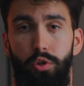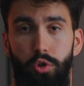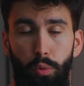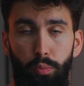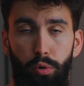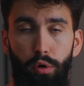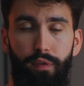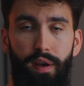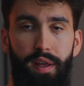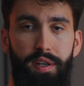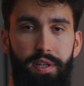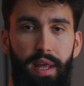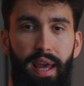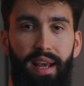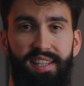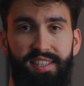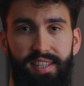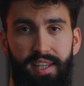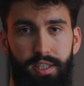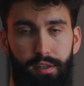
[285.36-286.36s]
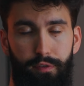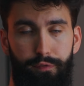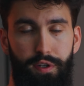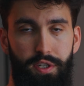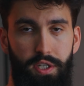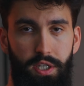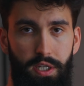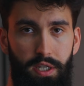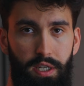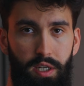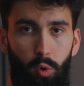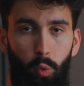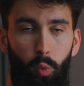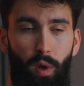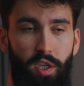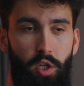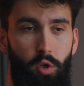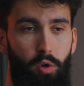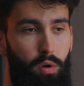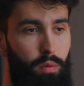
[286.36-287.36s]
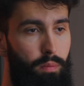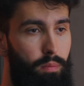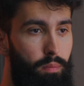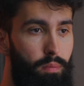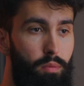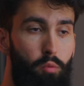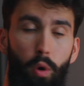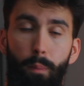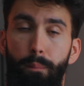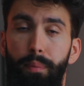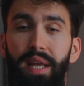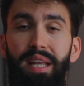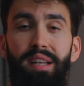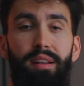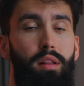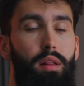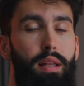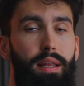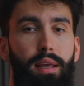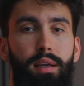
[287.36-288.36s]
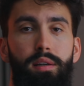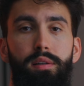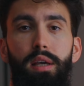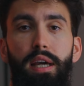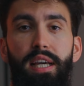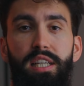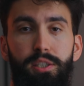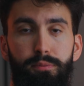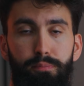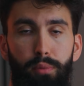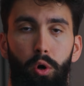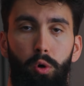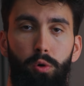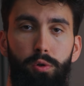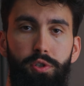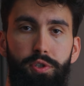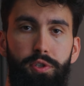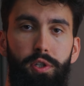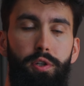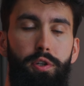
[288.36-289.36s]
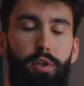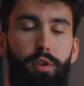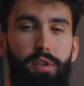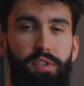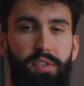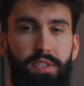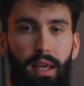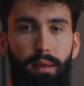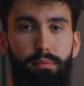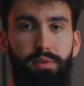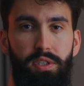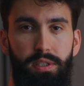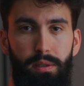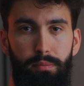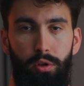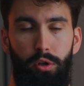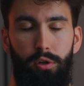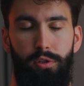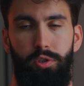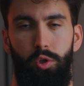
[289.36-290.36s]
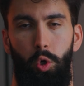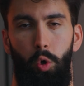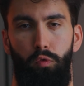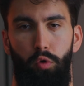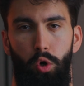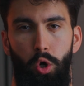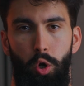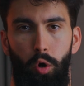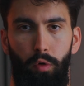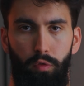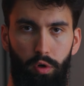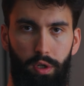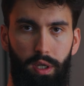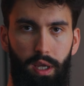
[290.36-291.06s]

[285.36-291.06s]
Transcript: to prevent excessive fatigue when you're repeatedly exposed to the same stimulus over and over